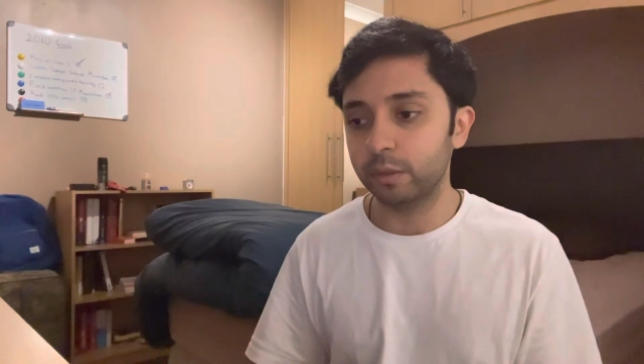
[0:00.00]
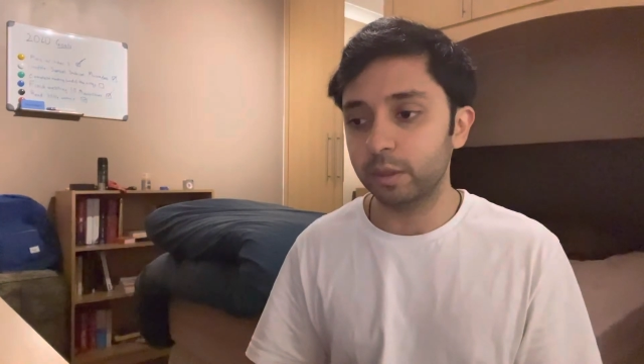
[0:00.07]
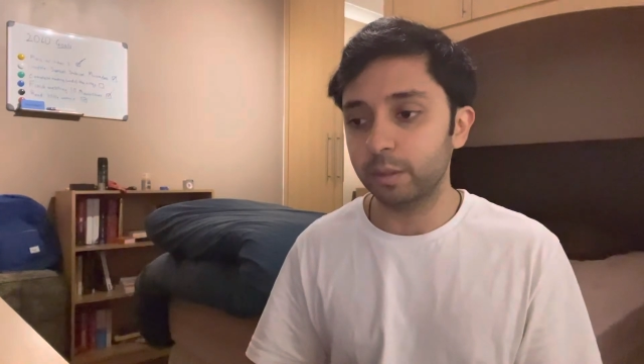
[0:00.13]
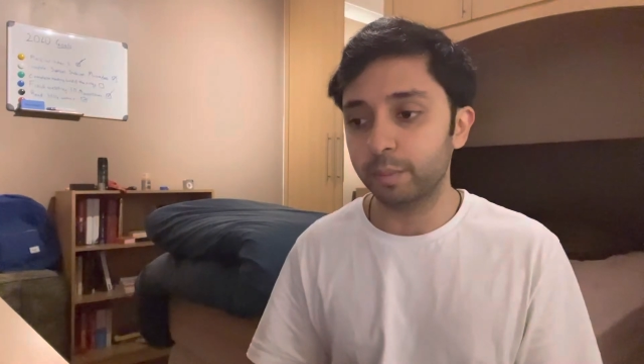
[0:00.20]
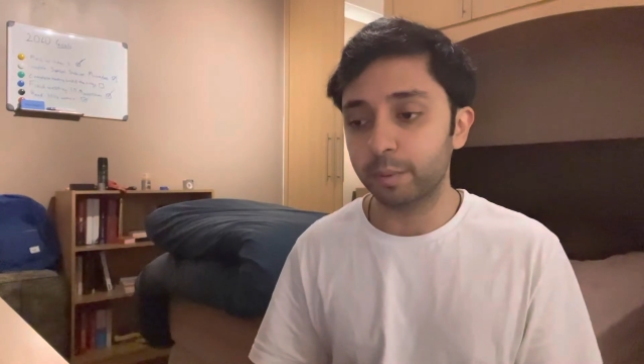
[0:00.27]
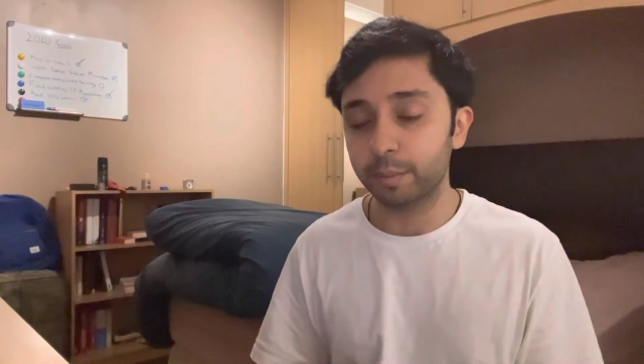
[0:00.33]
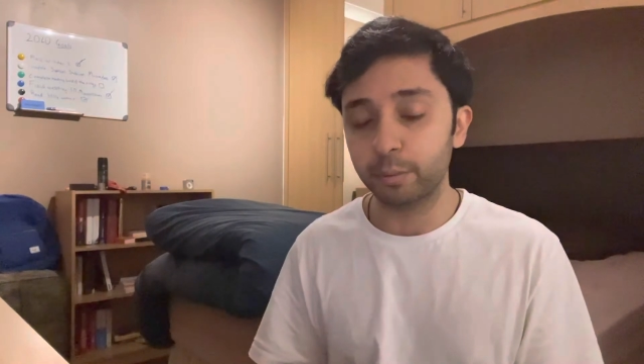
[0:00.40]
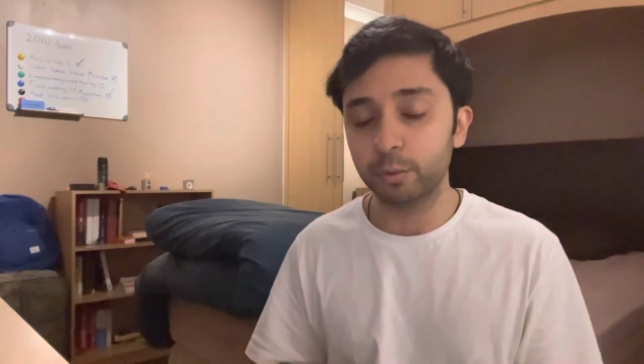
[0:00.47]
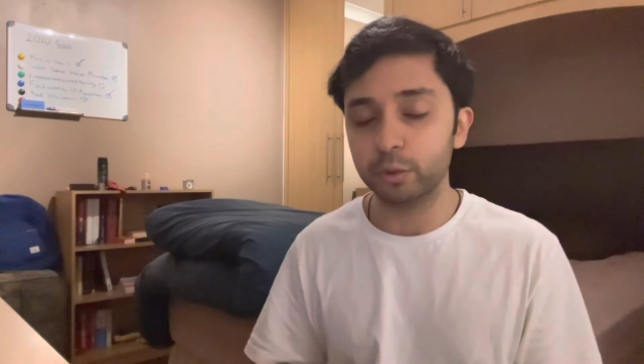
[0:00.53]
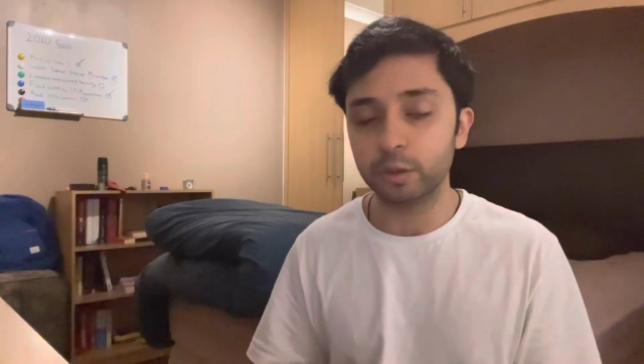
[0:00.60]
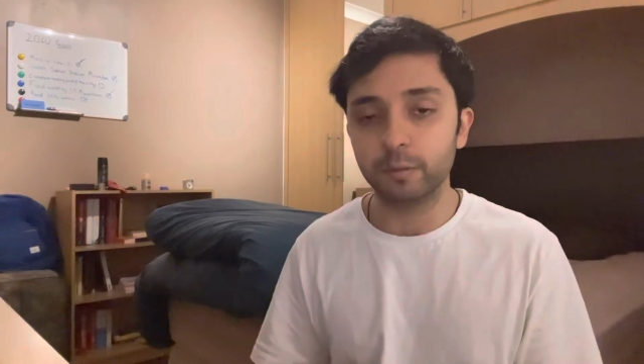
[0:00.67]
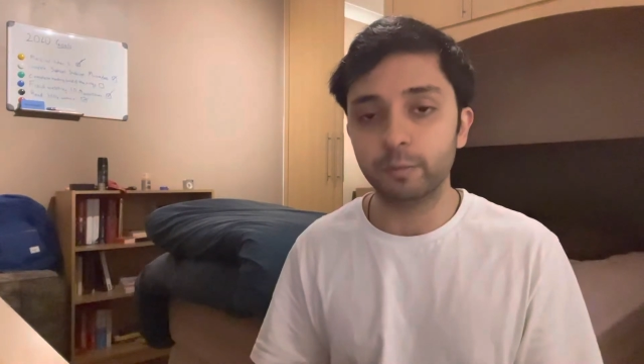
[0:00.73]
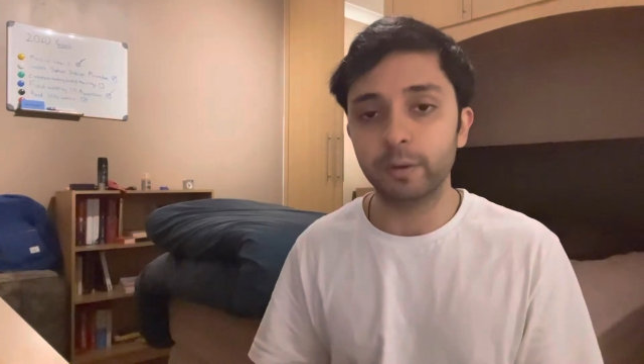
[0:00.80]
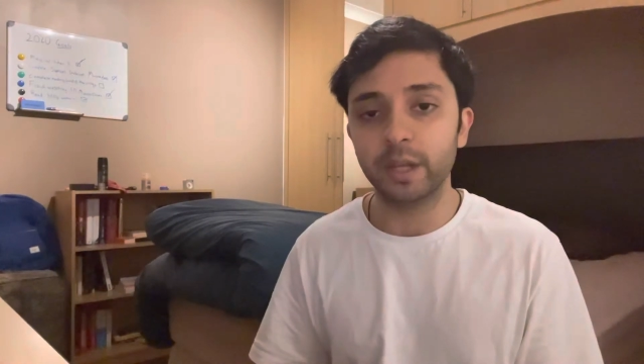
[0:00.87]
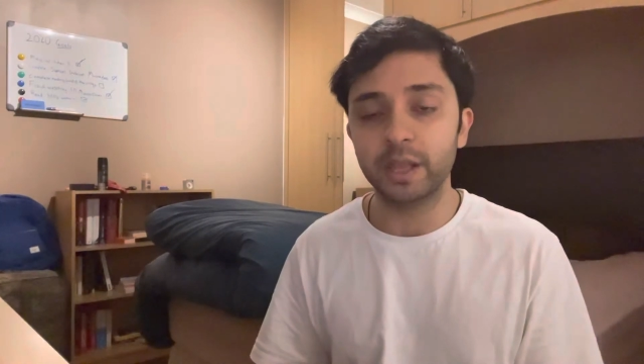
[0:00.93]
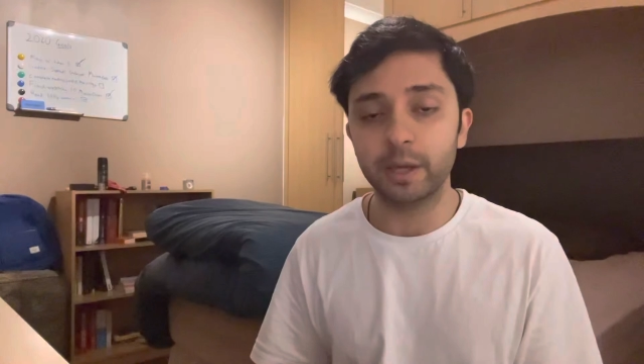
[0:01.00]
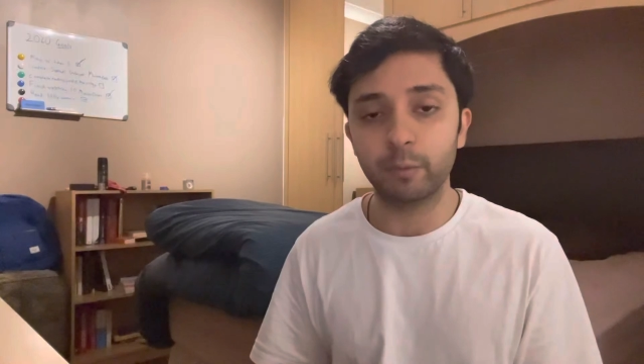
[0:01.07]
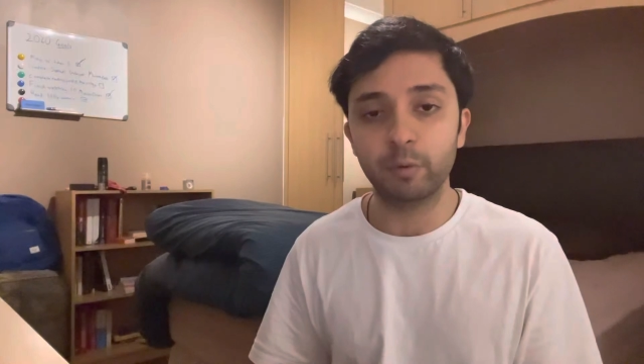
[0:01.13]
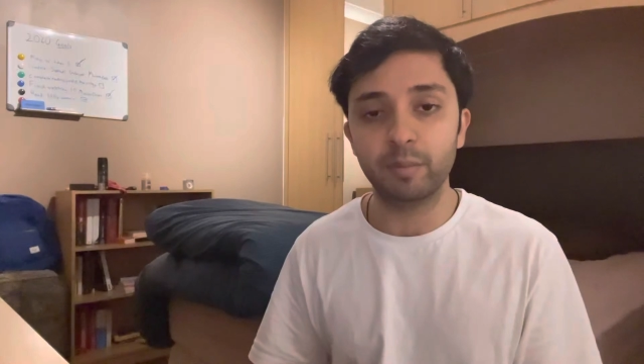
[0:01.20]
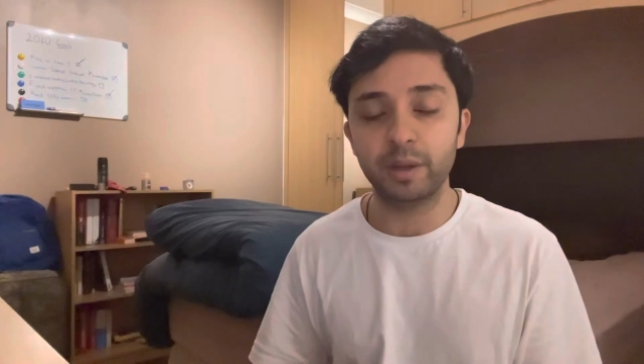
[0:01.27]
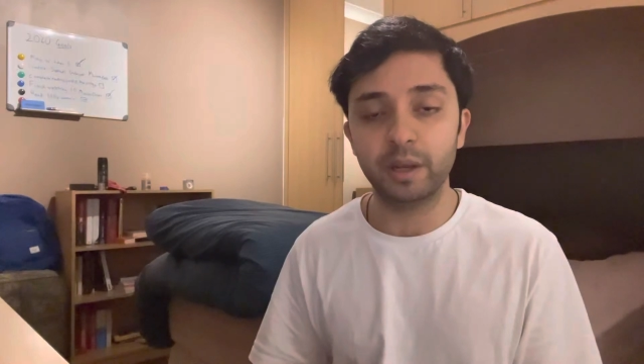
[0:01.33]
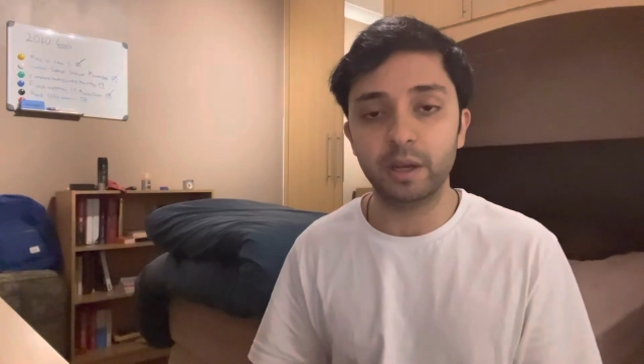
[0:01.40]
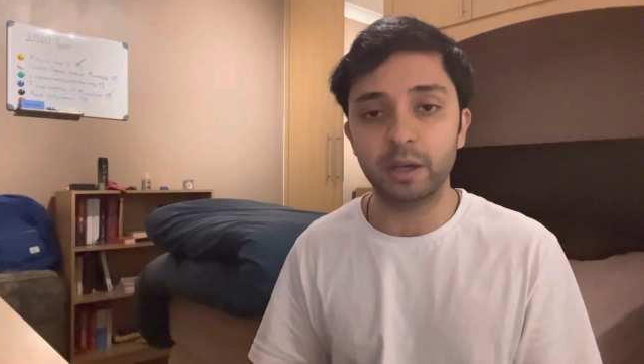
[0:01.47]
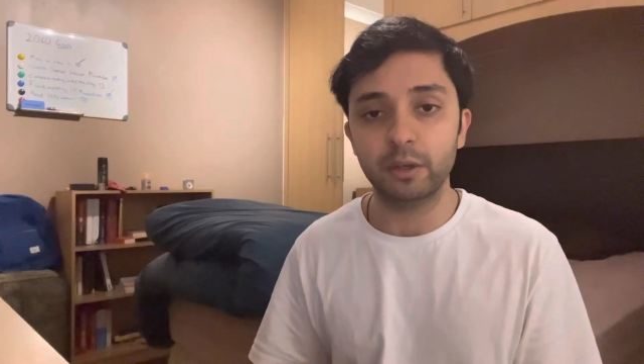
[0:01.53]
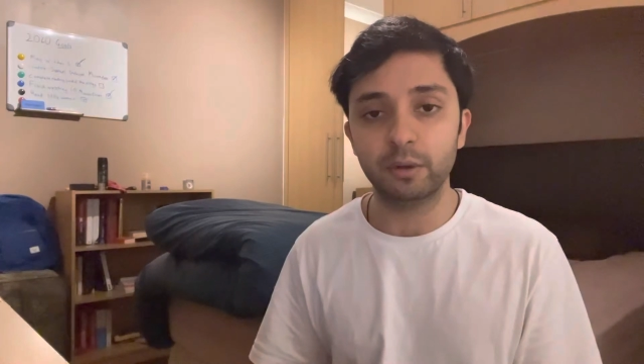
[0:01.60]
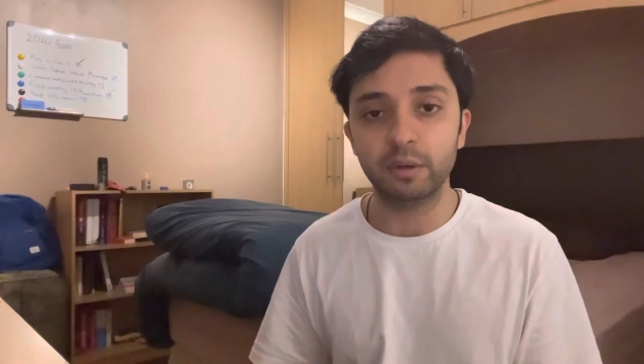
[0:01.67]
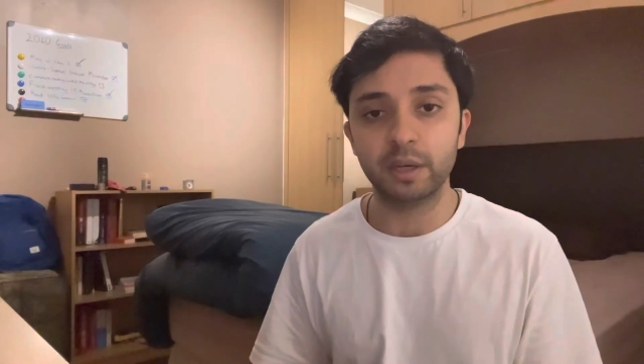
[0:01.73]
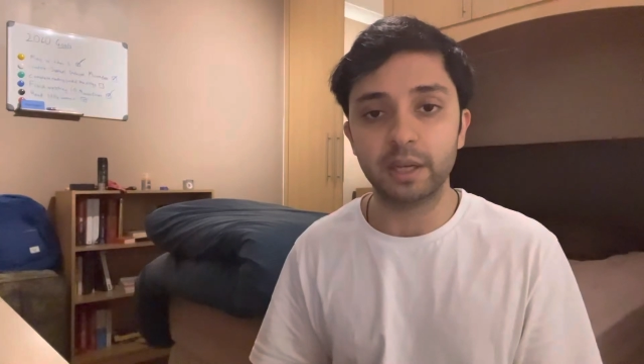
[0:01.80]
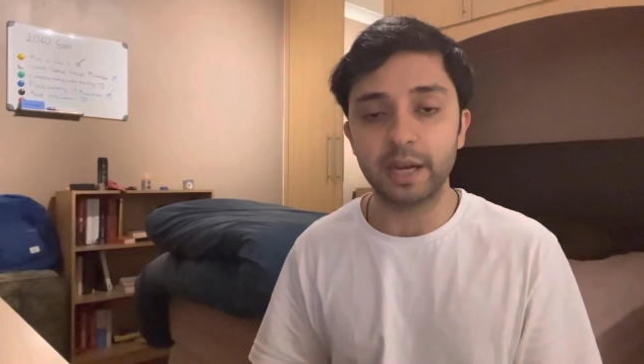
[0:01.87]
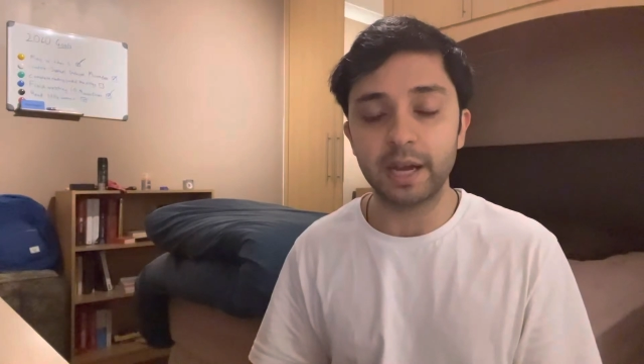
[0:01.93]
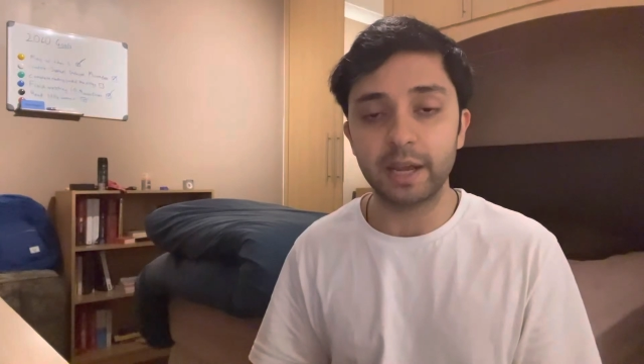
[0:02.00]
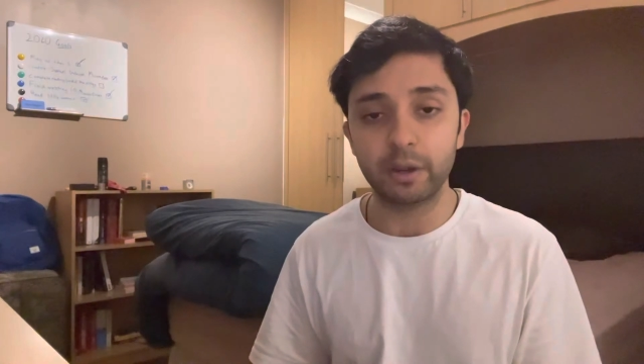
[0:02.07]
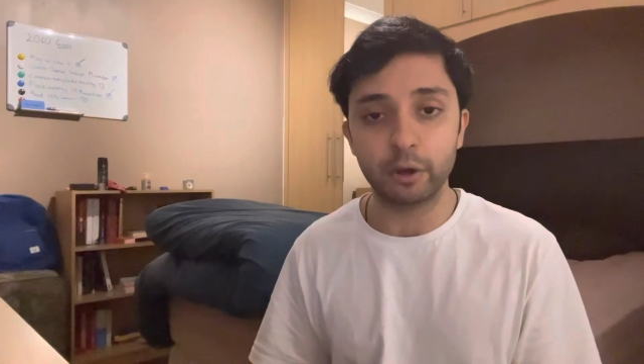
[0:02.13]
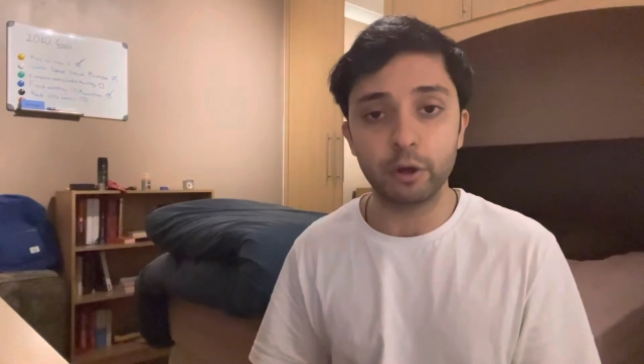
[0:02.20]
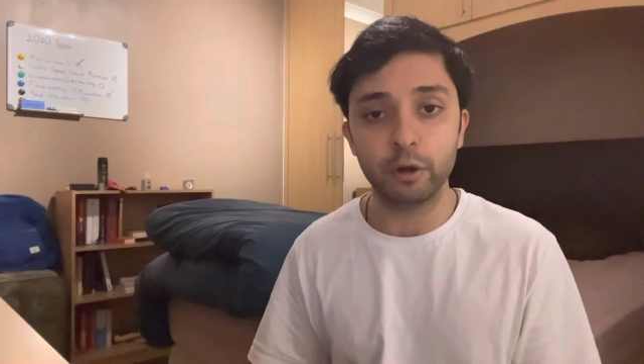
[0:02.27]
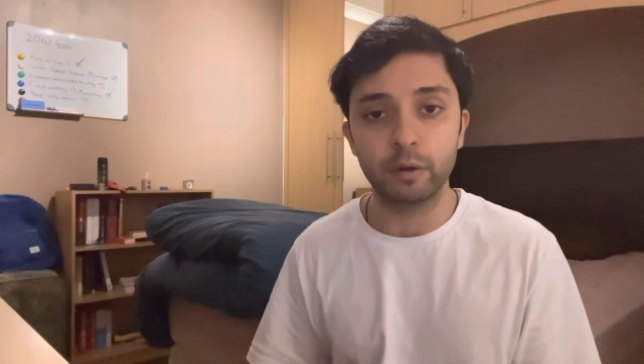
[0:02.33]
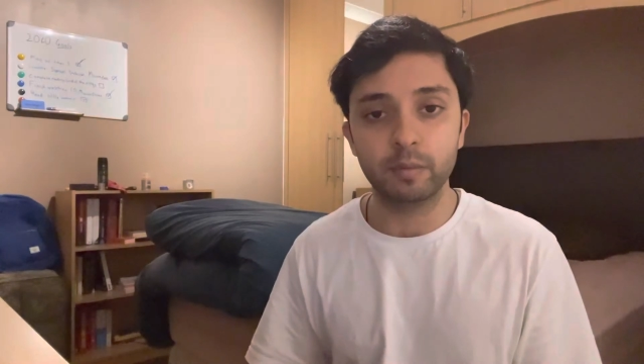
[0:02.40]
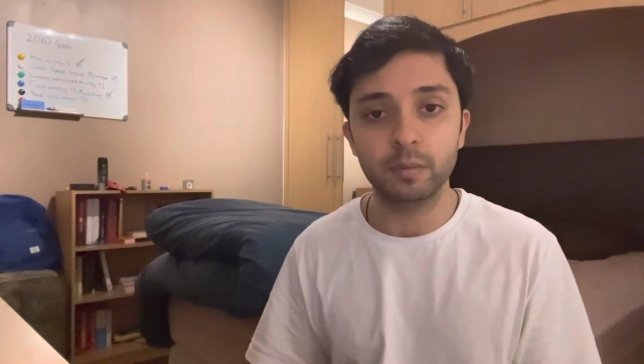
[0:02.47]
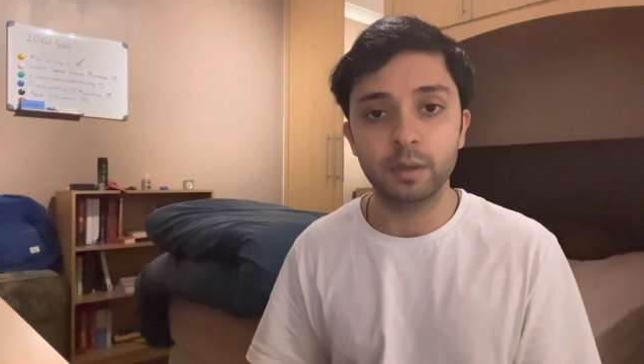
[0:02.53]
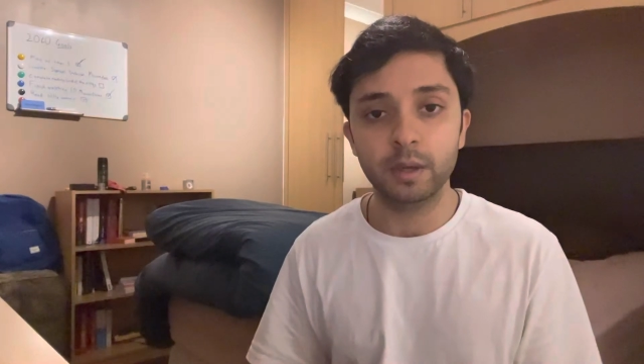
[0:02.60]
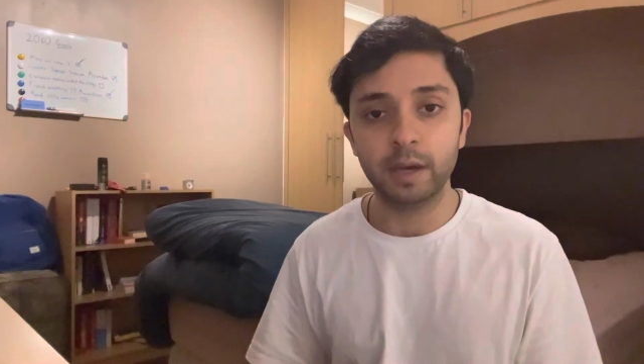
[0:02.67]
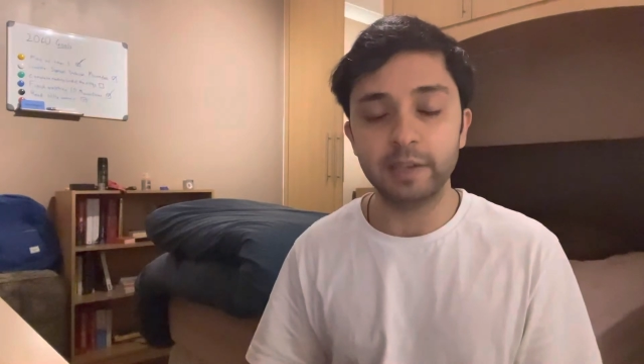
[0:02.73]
the proportion of work that women are doing at home